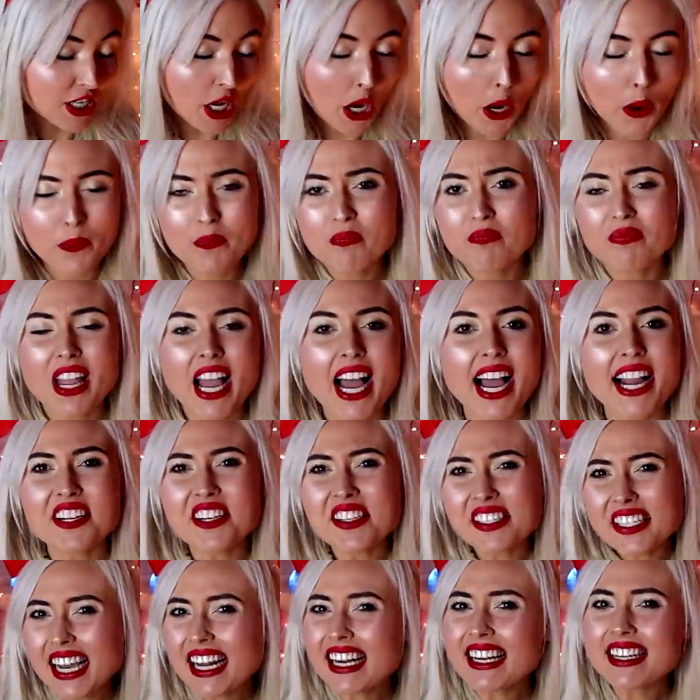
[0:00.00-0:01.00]
So I
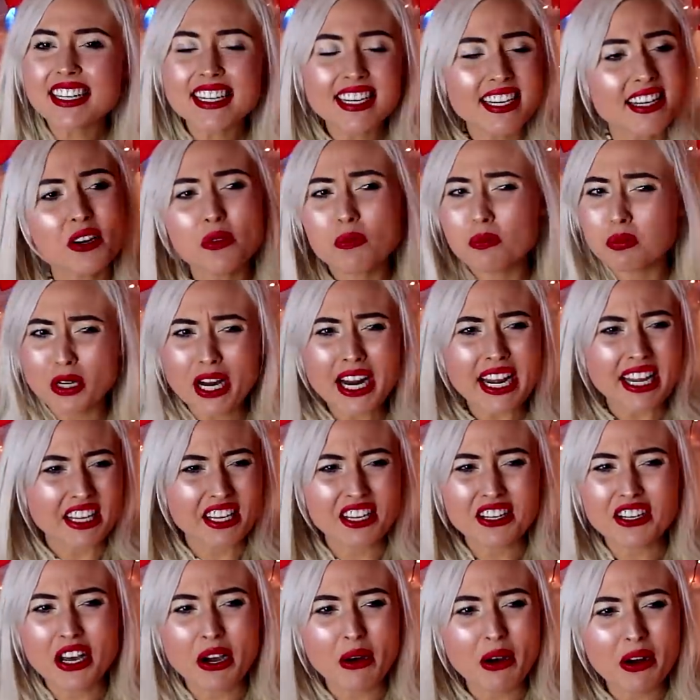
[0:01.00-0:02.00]
just kind of needed a break,
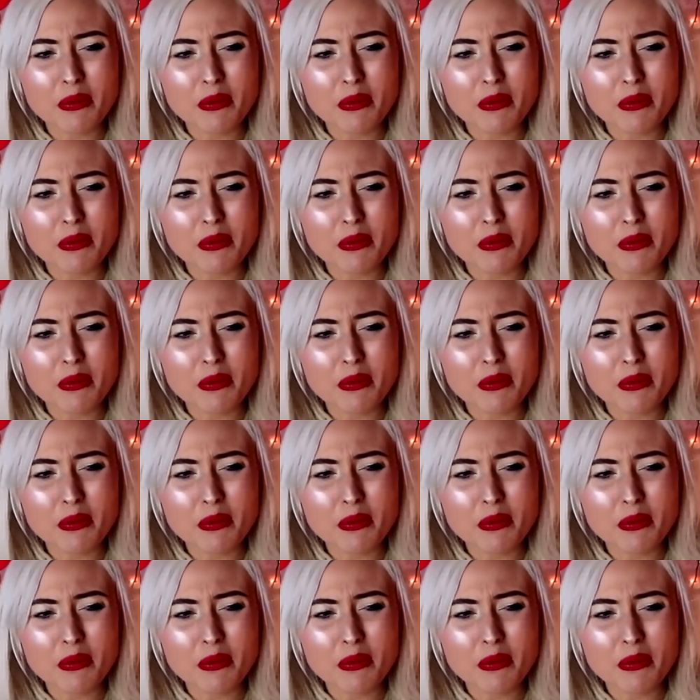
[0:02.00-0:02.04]
you know,